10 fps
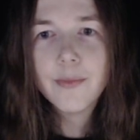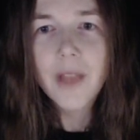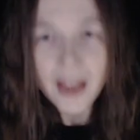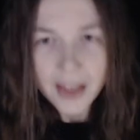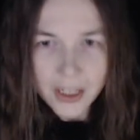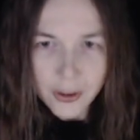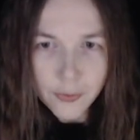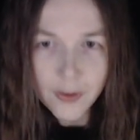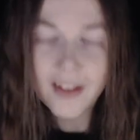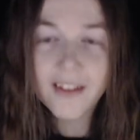Thank you
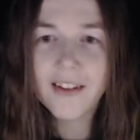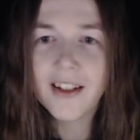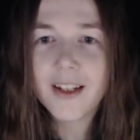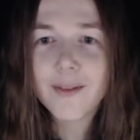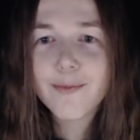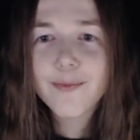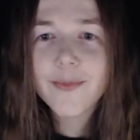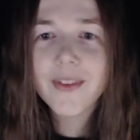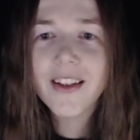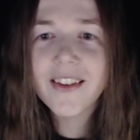for listening.
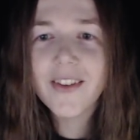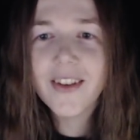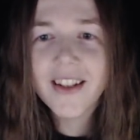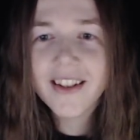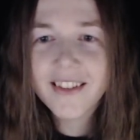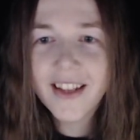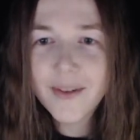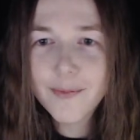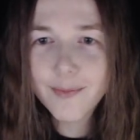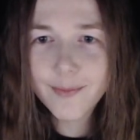Until the next time.